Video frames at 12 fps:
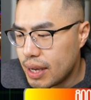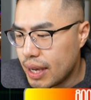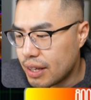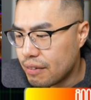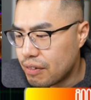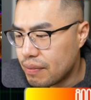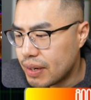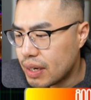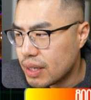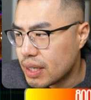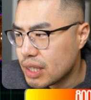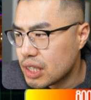And then from here,
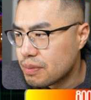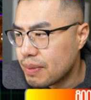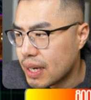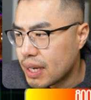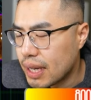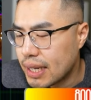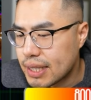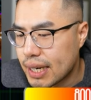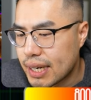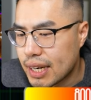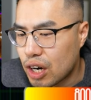you can just make a chain ying.